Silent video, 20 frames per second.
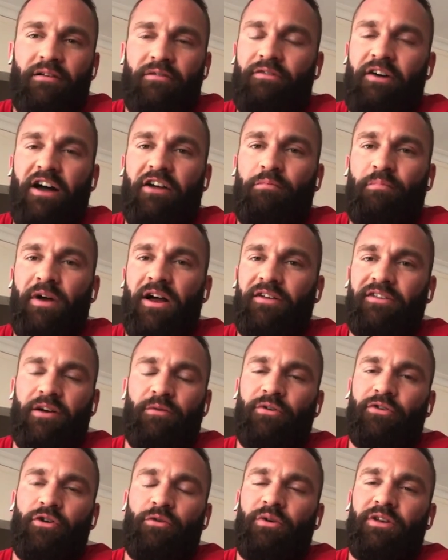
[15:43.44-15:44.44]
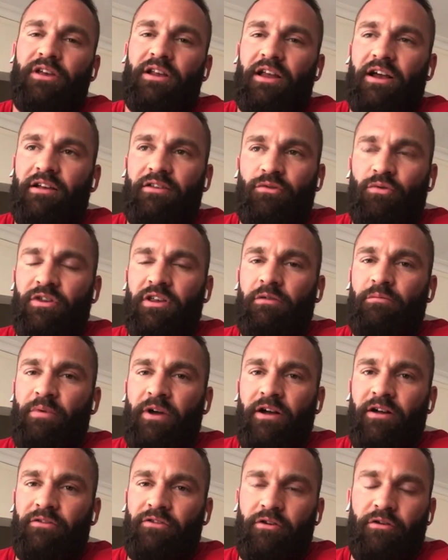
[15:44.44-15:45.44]
five pounds. I was already like twenty
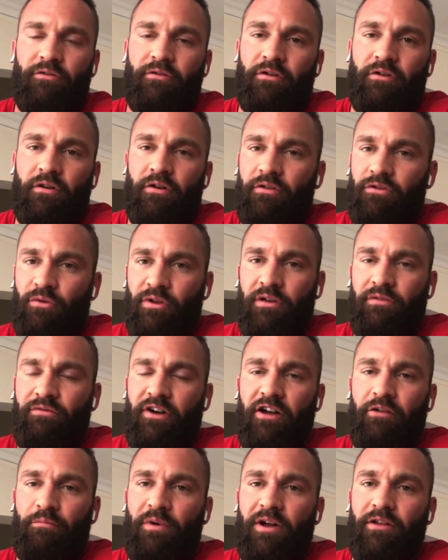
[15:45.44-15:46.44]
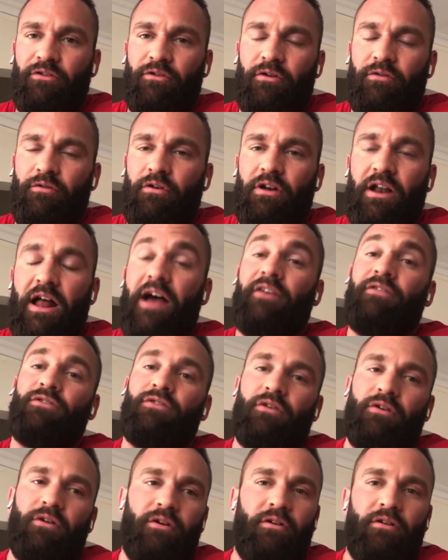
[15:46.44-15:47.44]
pounds over, twenty-five pounds over last
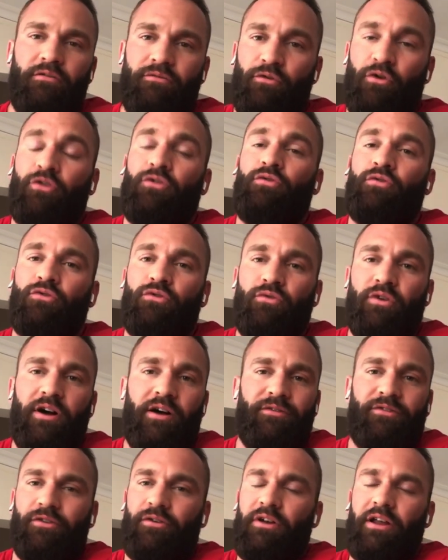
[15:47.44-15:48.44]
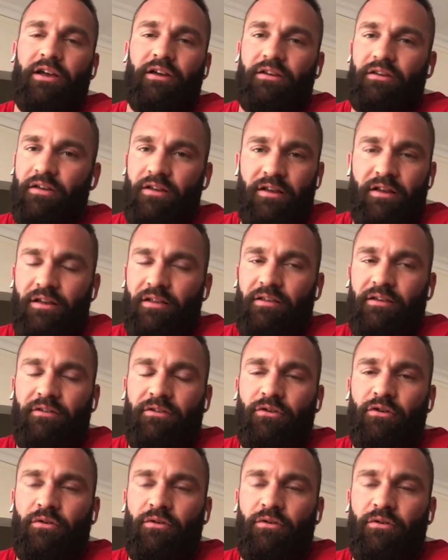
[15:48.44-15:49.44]
year right. for two twelve. So, like,
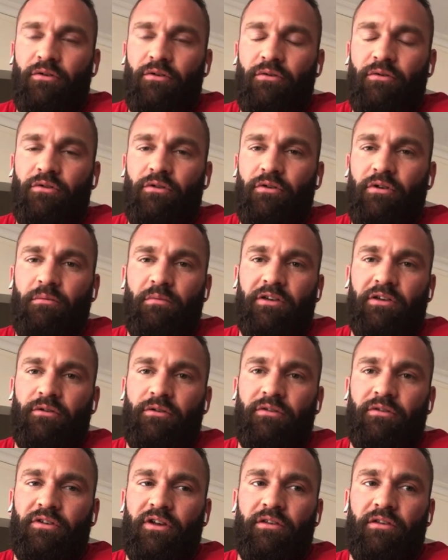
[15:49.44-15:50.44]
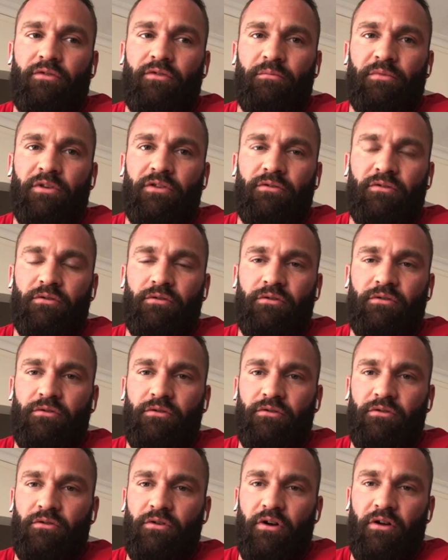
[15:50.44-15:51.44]
there's no, no, it makes no sense for me to. Yeah.
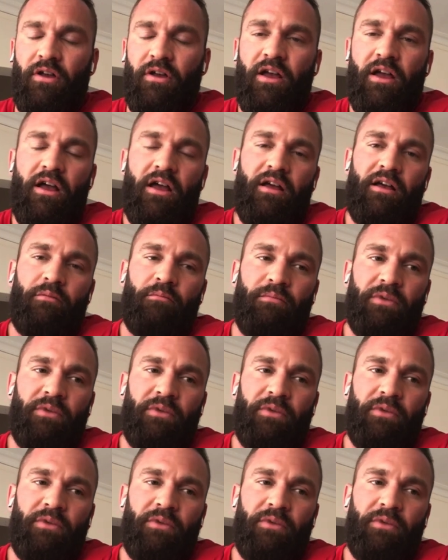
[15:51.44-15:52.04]
To well, hey, Sean